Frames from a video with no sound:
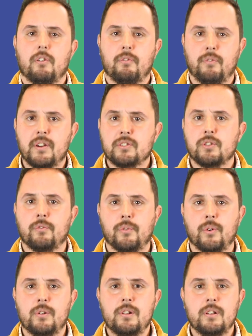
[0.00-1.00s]
First of
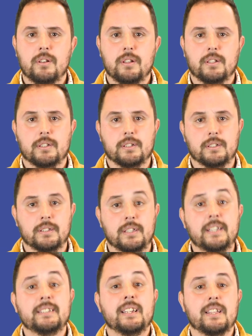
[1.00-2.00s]
all,
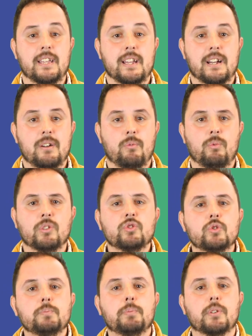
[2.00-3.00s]
this idea was
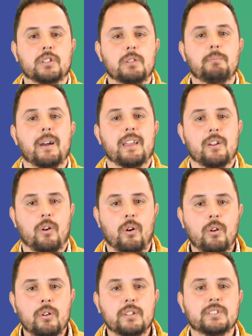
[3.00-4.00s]
supported by
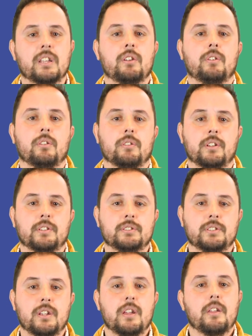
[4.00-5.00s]
all
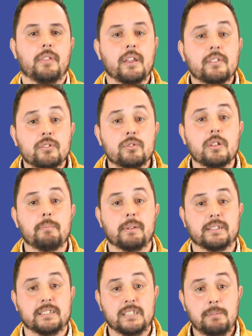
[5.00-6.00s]
stakeholders thanks to the
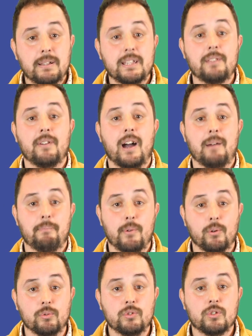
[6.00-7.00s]
participative
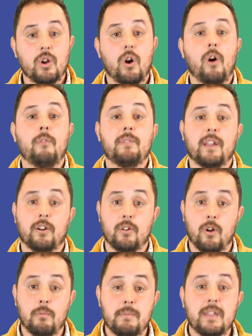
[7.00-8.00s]
approach of the
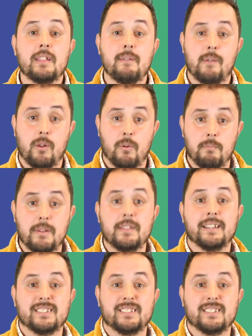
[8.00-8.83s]
economic development